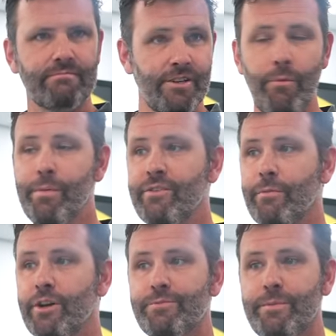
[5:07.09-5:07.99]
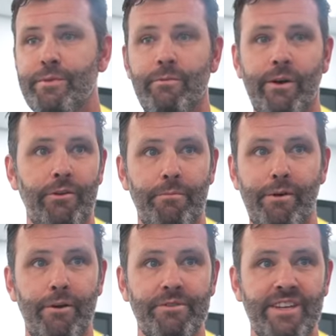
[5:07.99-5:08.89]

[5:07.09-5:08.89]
You wouldn't believe the worst people in the world, the pros.